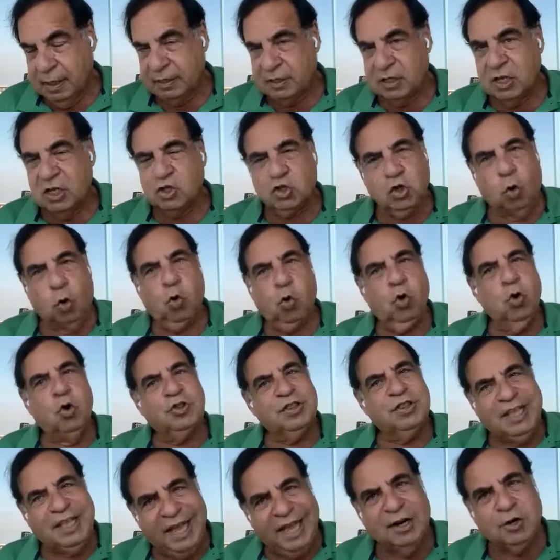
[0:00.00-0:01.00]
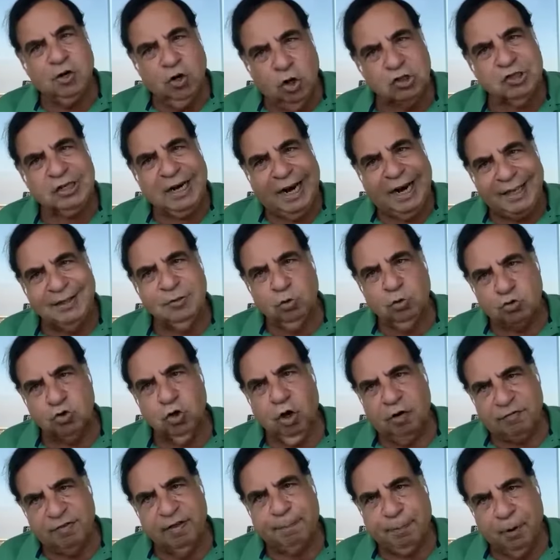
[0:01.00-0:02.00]
Yes. So they are not trying to
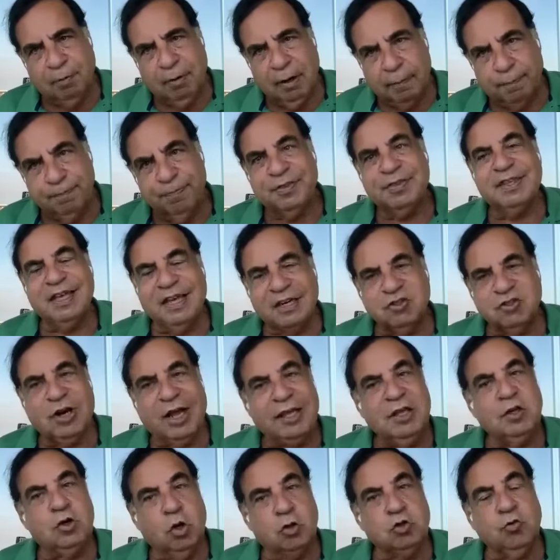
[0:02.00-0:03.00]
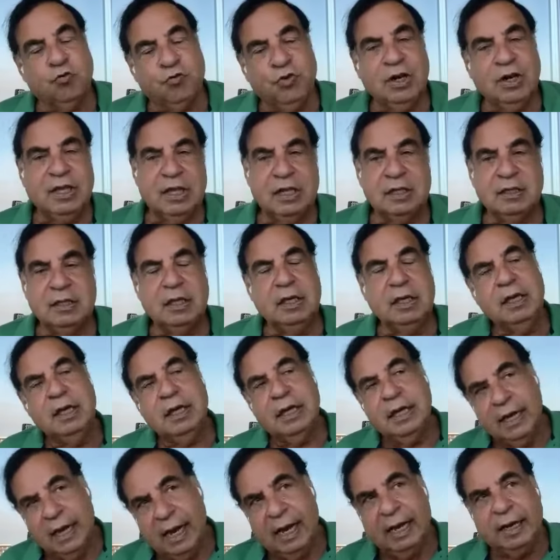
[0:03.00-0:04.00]
solve the problem. They are trying not to feel guilty.
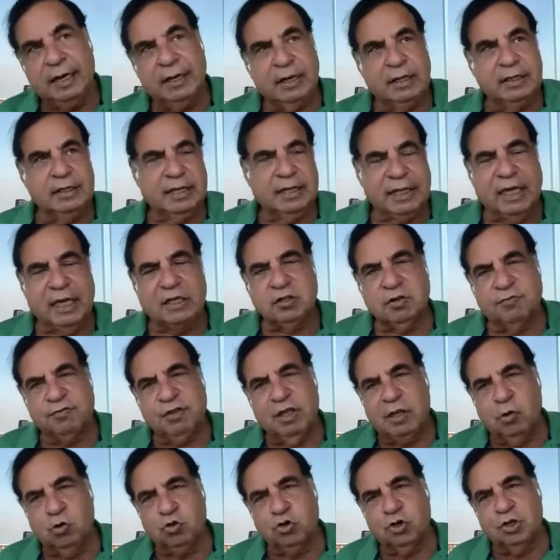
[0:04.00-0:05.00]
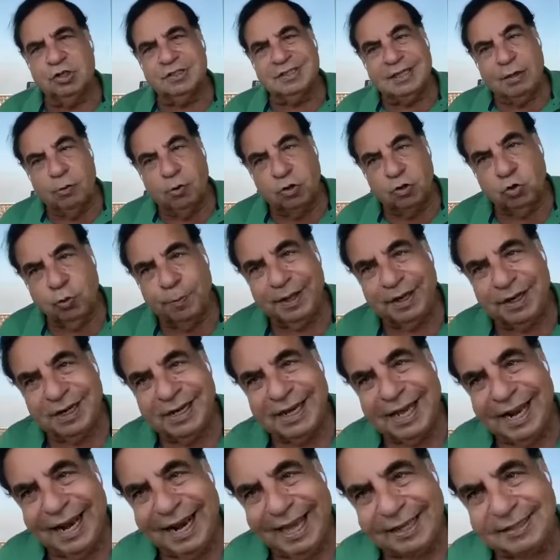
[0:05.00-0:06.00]
And in the case of the illusionists, they want to be
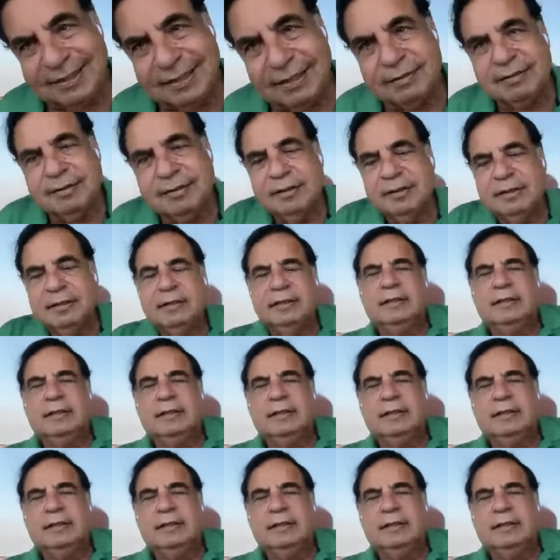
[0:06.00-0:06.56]
re-elected.